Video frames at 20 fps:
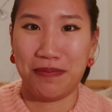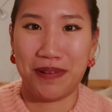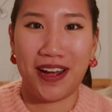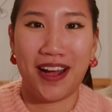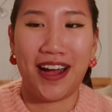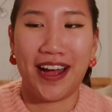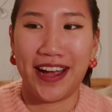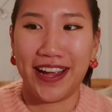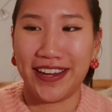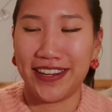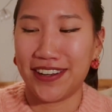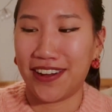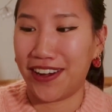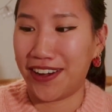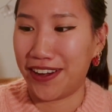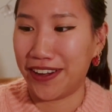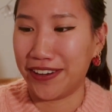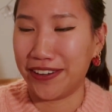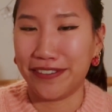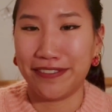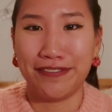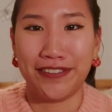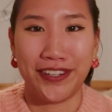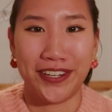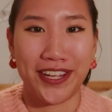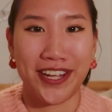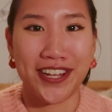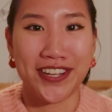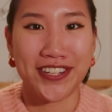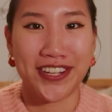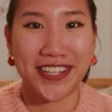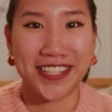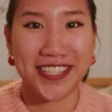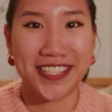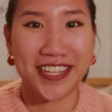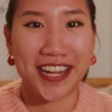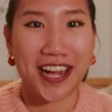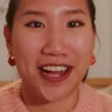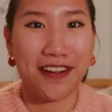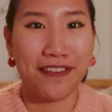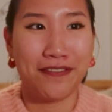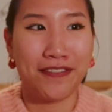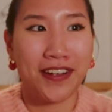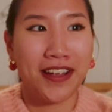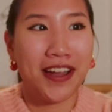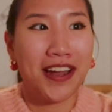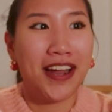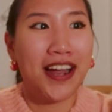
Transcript: behind on footage and stuff.